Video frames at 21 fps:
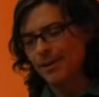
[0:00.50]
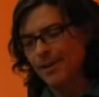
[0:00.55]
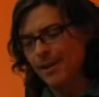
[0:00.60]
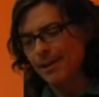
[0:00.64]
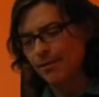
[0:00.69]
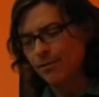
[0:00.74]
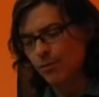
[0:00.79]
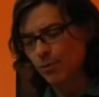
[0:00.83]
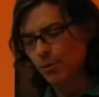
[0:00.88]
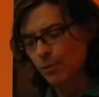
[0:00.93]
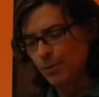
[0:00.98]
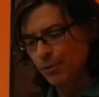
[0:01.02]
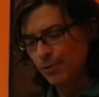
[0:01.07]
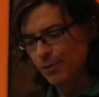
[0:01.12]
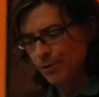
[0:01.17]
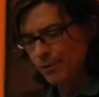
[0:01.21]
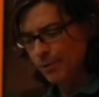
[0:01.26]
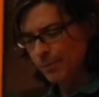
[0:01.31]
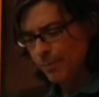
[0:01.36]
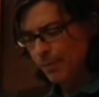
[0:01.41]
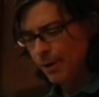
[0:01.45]
lot of
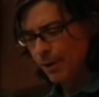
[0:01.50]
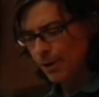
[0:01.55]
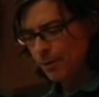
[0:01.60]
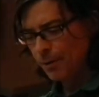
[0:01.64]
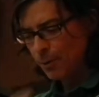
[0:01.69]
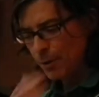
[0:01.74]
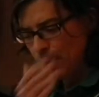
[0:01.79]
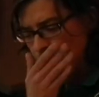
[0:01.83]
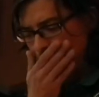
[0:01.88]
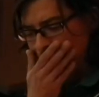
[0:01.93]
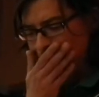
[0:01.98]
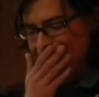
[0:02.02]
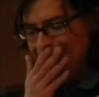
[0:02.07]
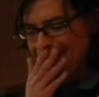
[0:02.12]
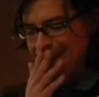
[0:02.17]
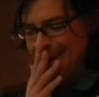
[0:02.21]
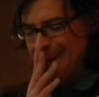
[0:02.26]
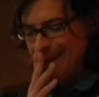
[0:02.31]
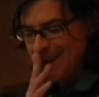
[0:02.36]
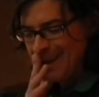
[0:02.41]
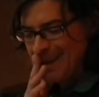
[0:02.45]
rumors about what it's
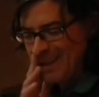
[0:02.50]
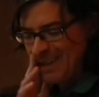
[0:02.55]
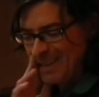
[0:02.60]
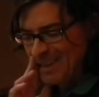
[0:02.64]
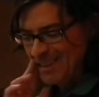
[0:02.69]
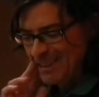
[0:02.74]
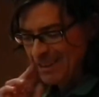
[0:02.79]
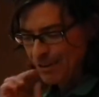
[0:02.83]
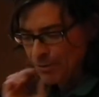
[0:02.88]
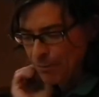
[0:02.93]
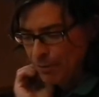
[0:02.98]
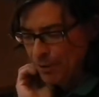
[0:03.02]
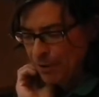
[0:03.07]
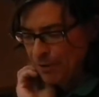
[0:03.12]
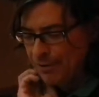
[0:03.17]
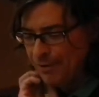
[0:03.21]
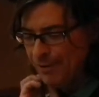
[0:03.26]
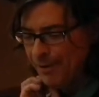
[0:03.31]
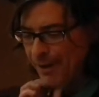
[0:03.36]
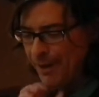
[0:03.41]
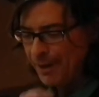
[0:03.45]
like. this is what
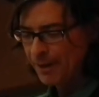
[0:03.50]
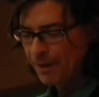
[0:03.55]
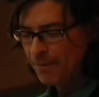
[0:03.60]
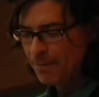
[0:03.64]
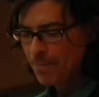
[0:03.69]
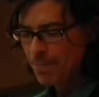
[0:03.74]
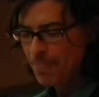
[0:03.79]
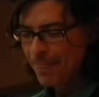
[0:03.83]
it's like.